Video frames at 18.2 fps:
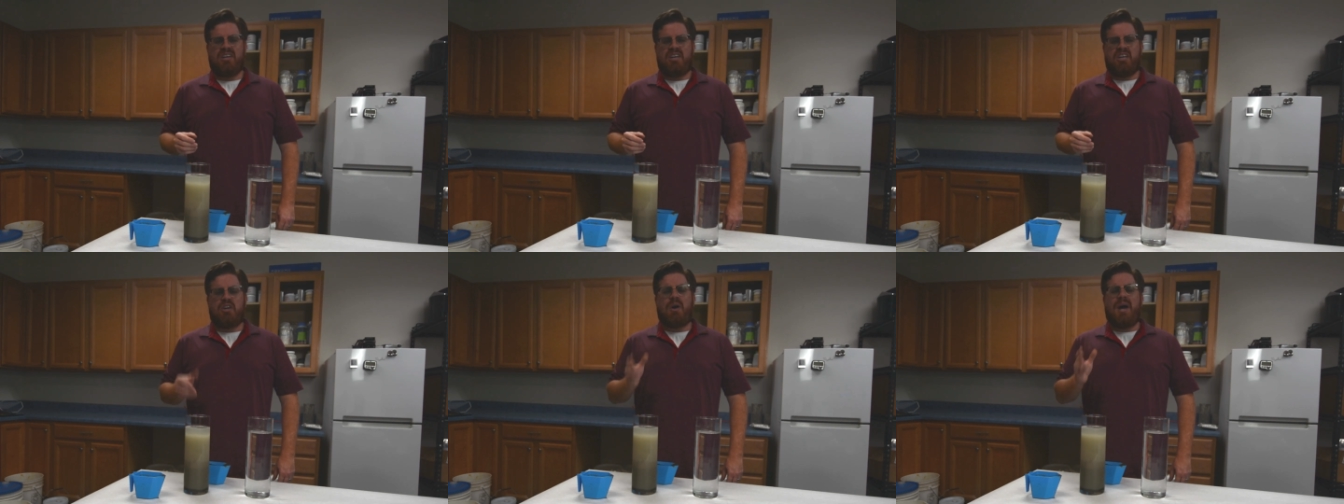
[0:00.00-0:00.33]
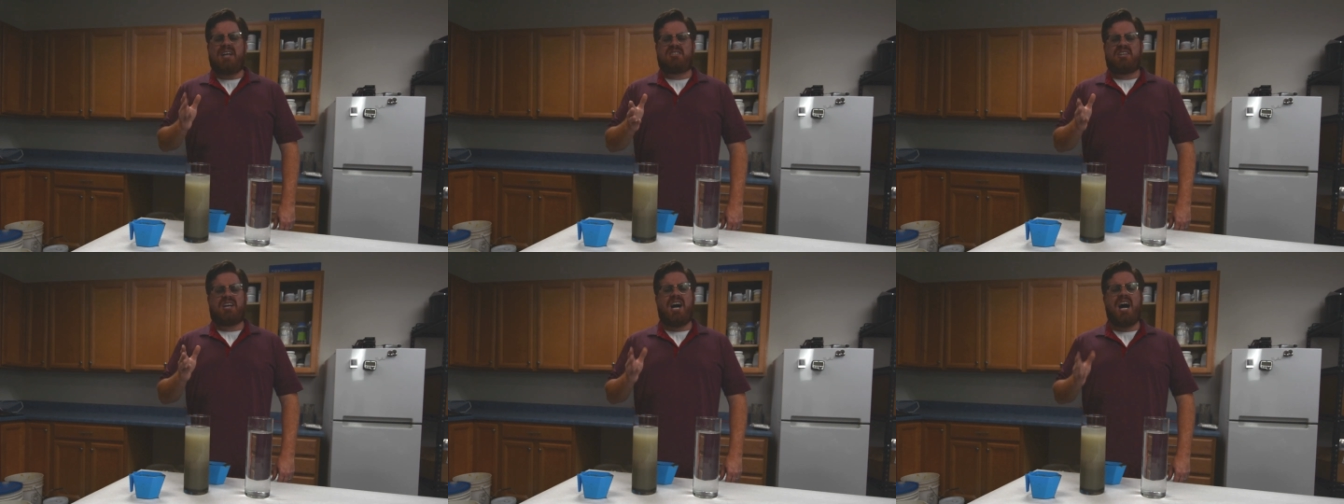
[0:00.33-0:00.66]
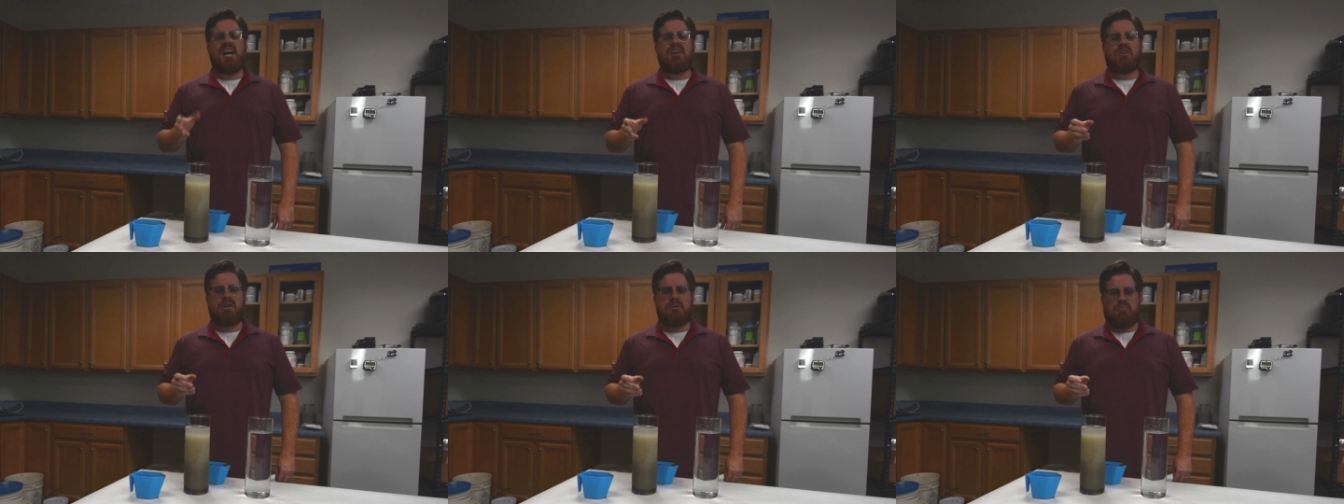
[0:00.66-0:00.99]
You know, as a
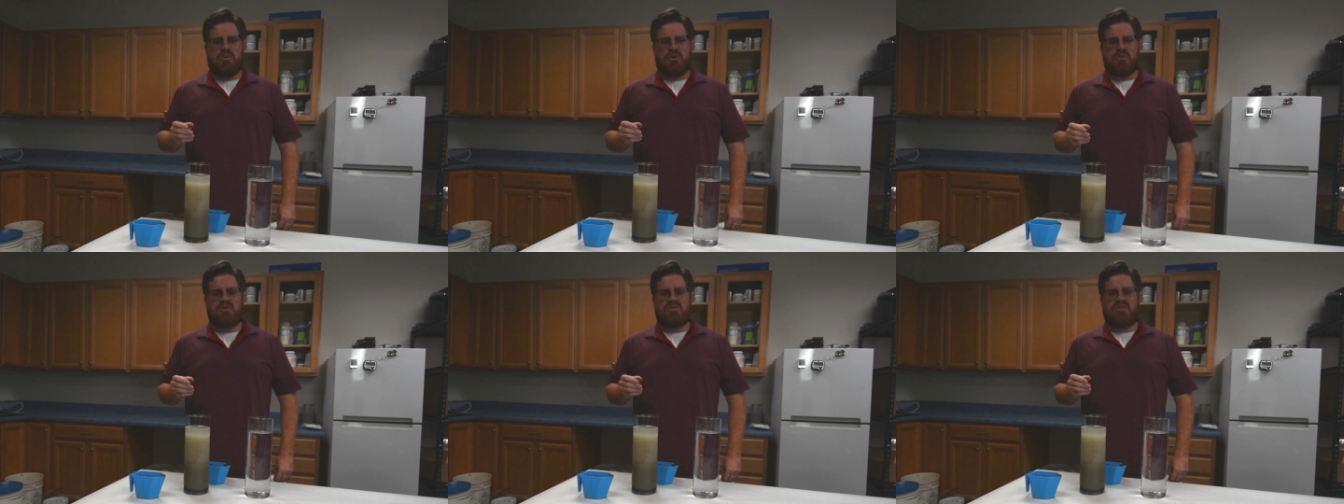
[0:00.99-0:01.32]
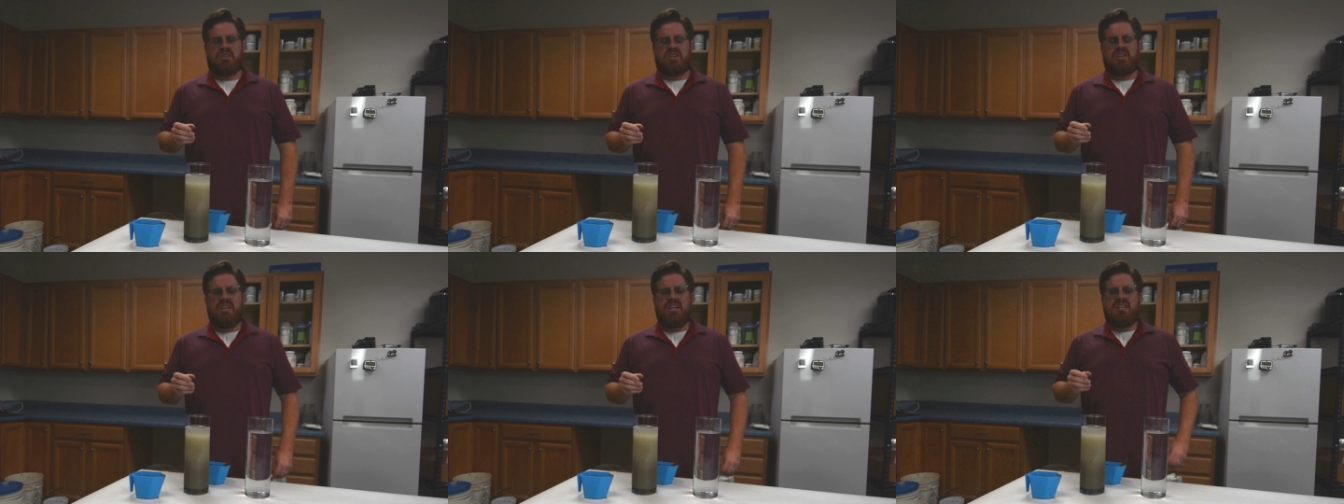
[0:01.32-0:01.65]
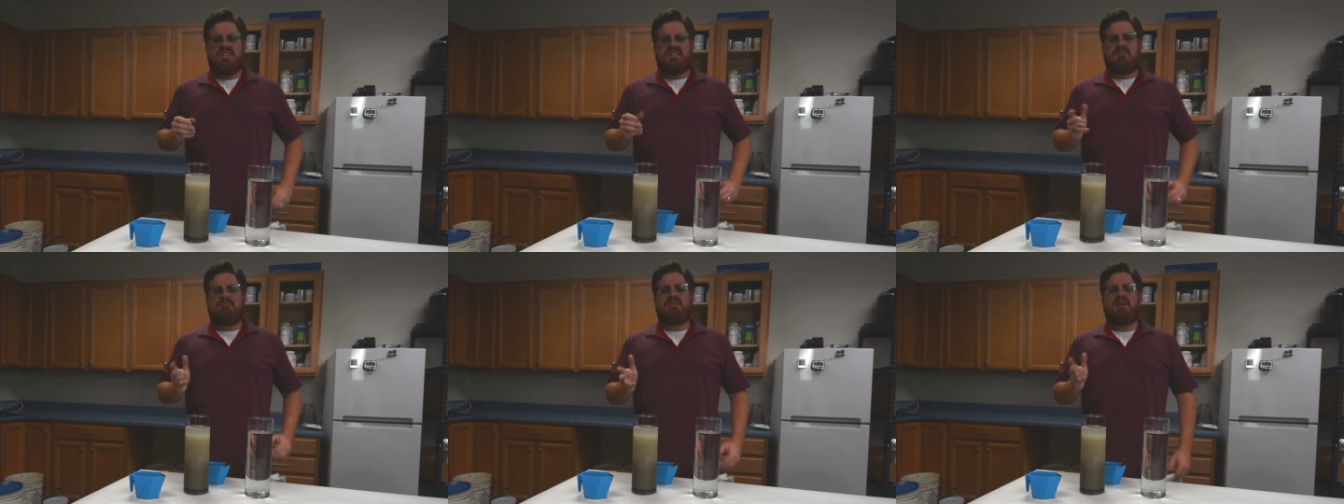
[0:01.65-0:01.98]
concrete producer,
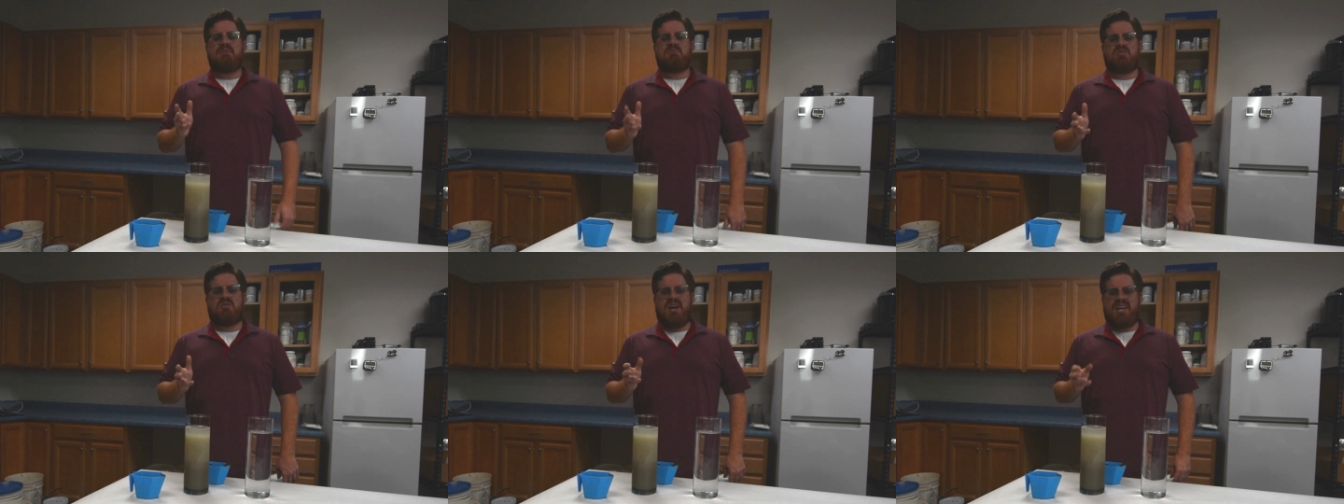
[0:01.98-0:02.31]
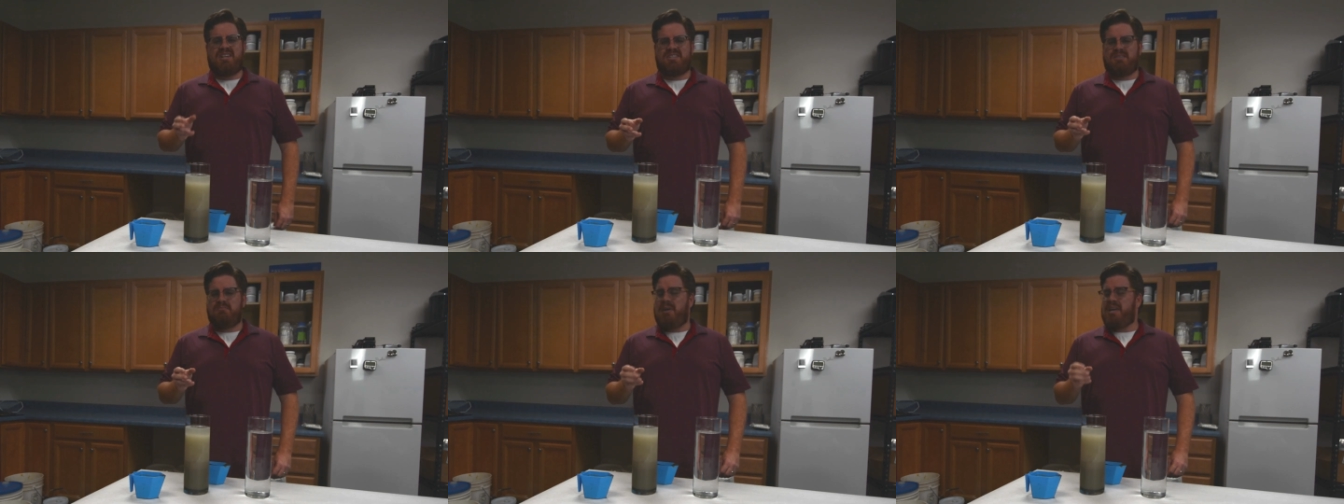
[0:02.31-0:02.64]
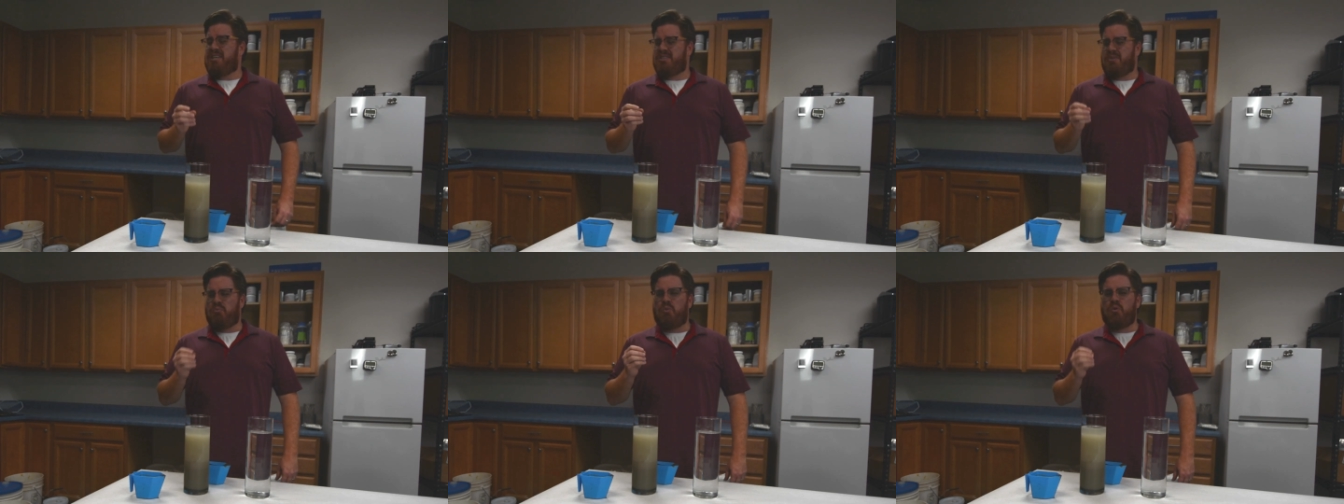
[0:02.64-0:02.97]
sometimes you're asked to make
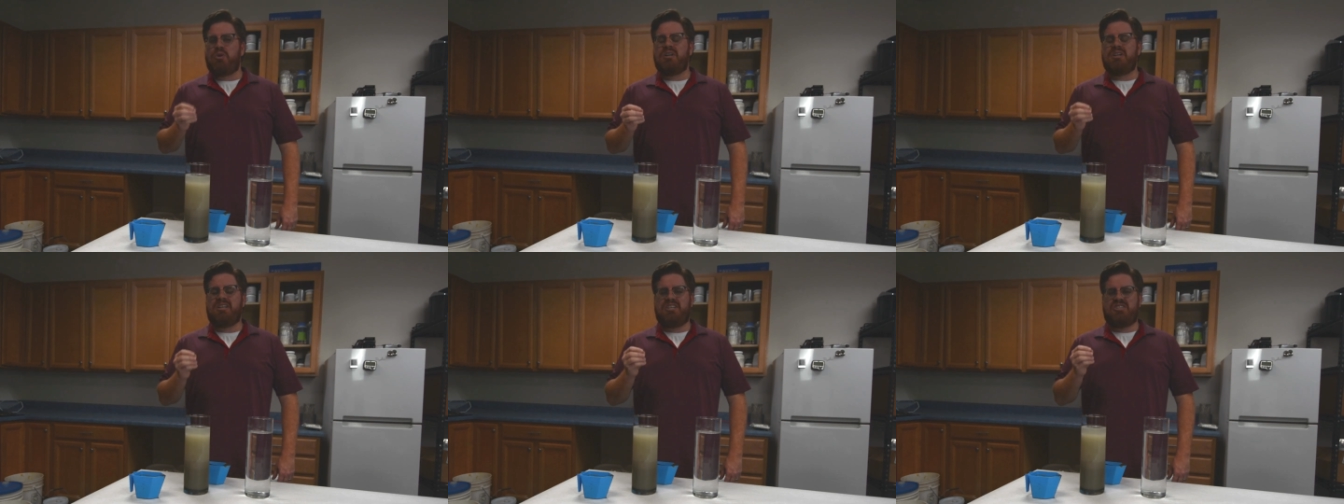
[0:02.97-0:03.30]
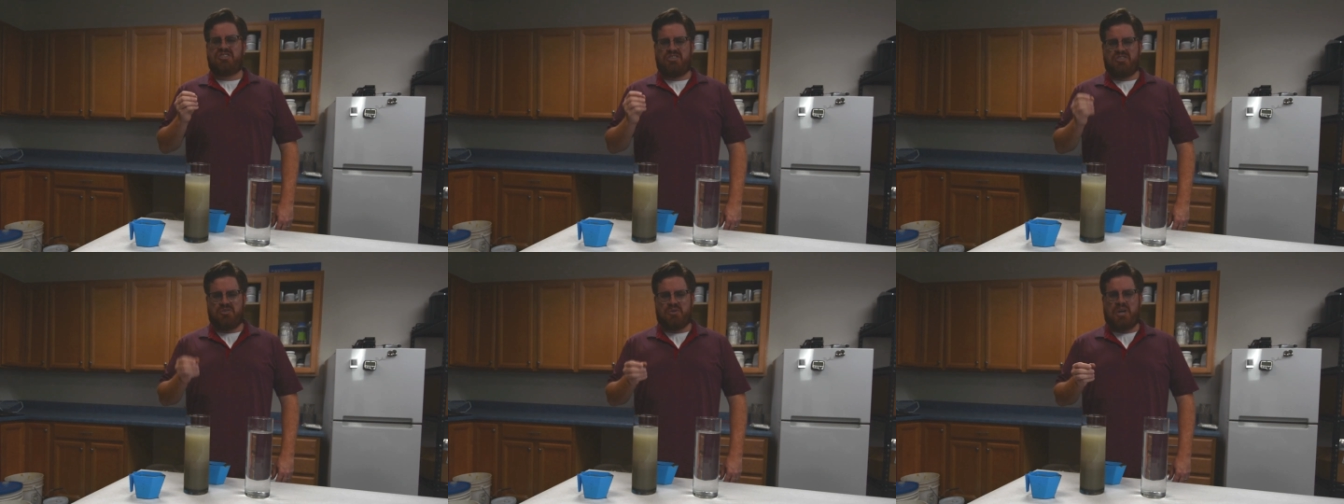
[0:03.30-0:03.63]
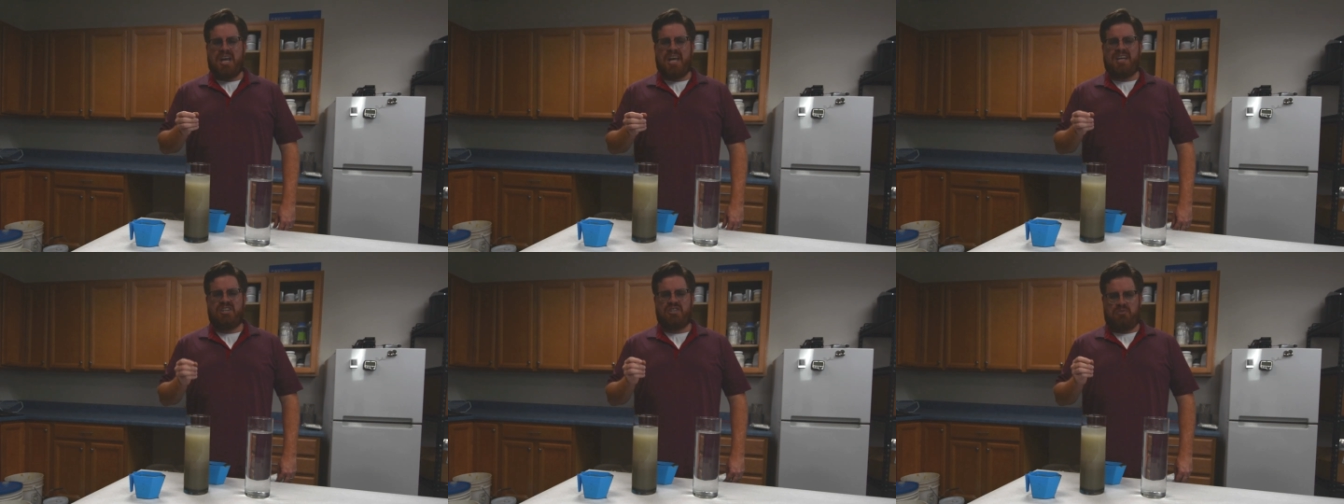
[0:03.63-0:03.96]
some really
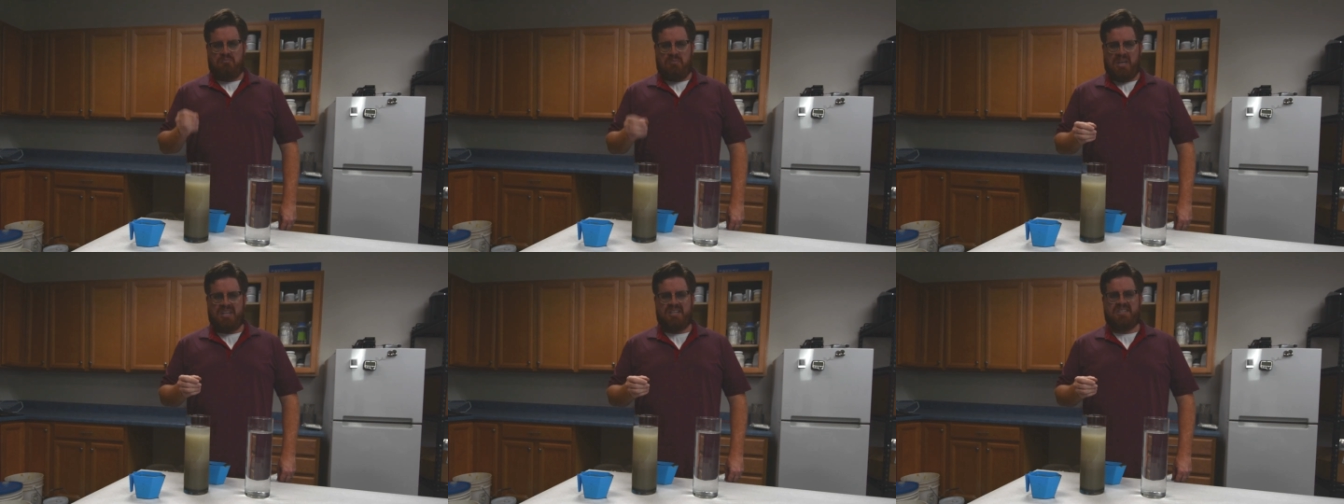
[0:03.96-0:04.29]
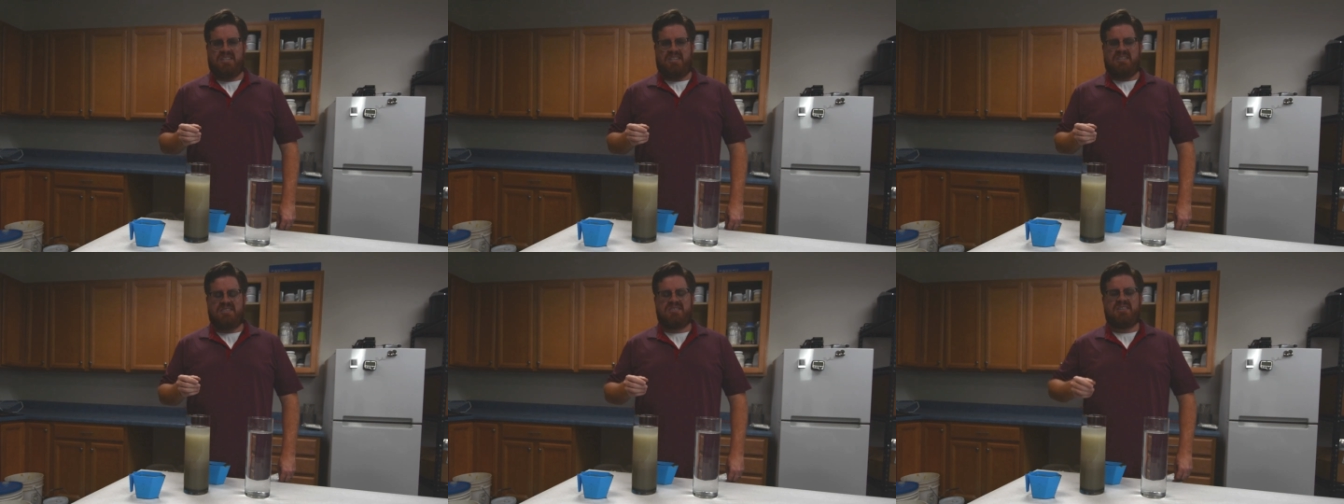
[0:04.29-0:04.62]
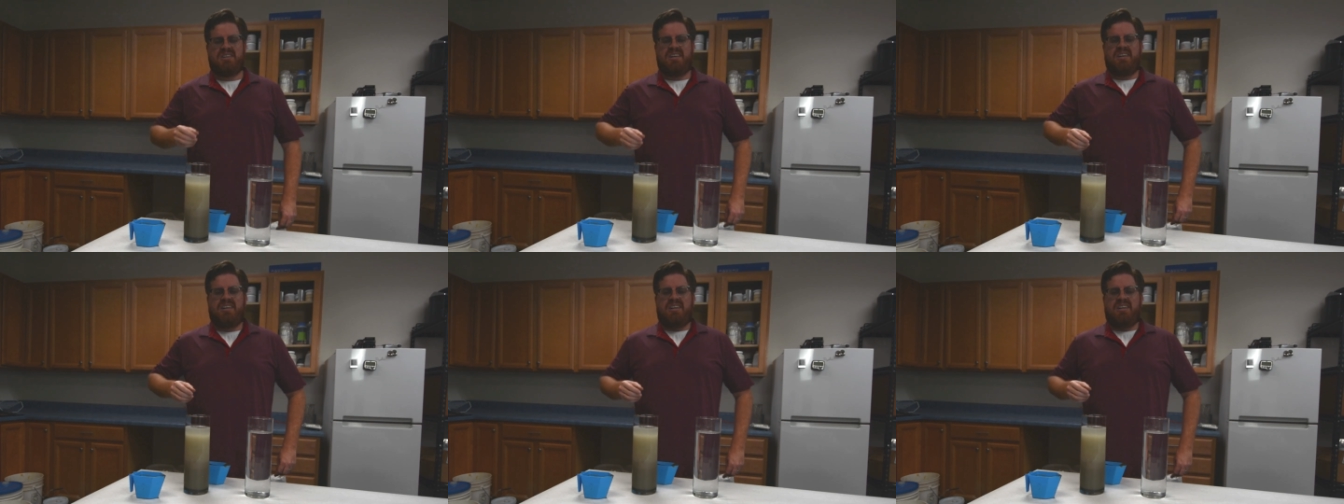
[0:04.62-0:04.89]
strange mixes.